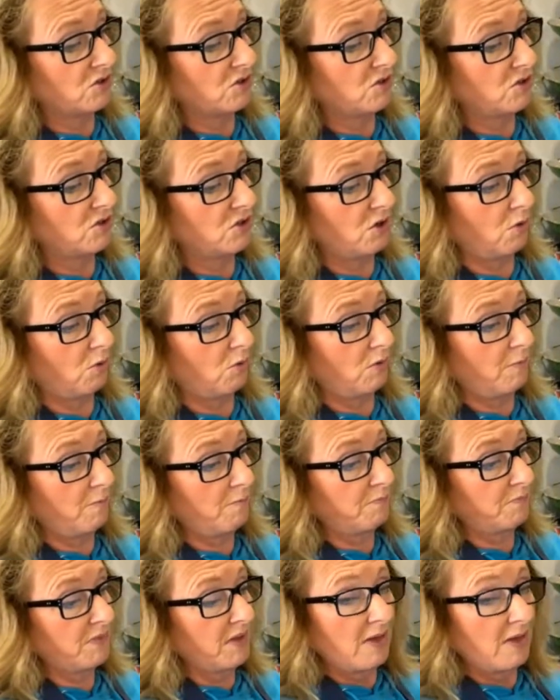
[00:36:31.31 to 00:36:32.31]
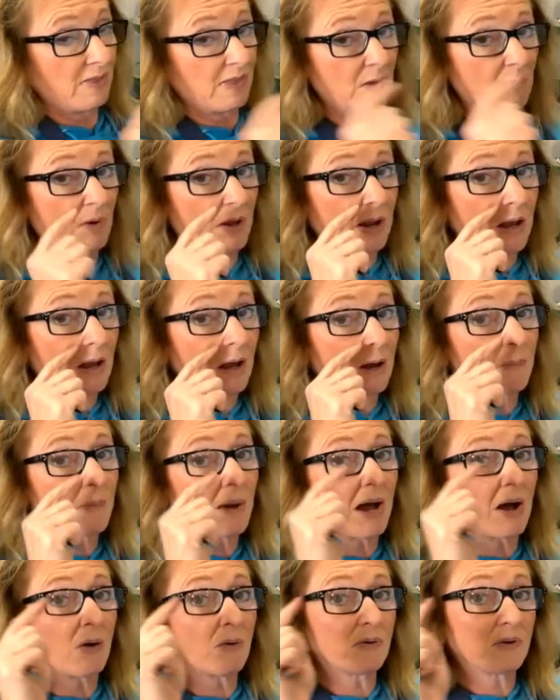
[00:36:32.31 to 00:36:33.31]
So they want to come
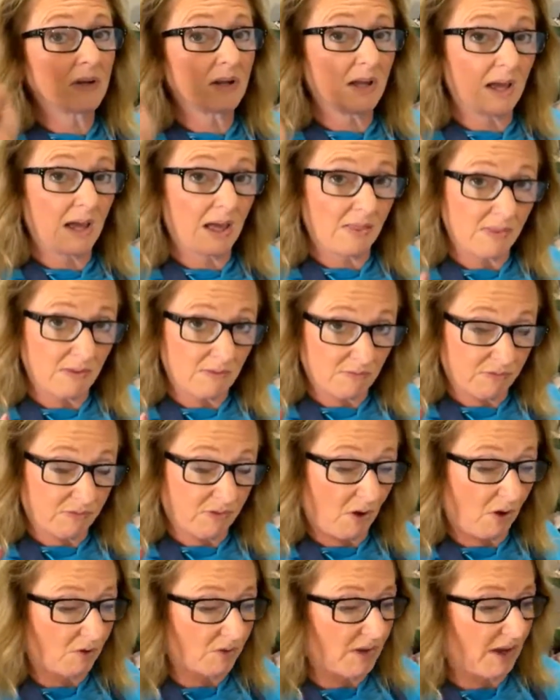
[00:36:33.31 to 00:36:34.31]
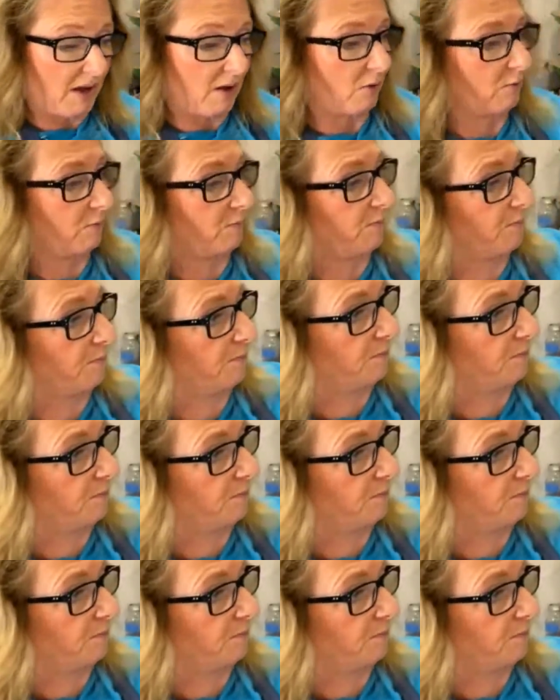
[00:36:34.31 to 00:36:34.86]
out and then fall down.